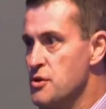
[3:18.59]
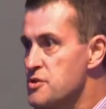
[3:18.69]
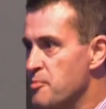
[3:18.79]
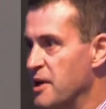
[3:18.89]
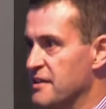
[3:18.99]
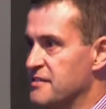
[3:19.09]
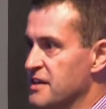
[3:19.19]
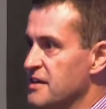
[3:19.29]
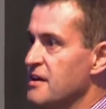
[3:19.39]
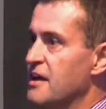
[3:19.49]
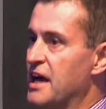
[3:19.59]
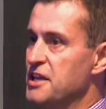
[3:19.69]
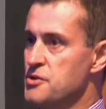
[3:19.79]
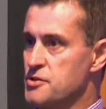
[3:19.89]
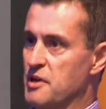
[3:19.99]
usability,
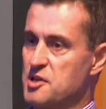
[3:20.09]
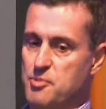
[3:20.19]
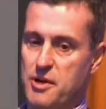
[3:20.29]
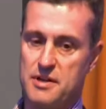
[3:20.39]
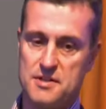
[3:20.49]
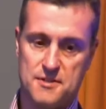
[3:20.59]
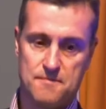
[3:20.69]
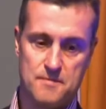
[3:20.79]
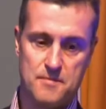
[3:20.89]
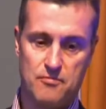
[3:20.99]
and user experience.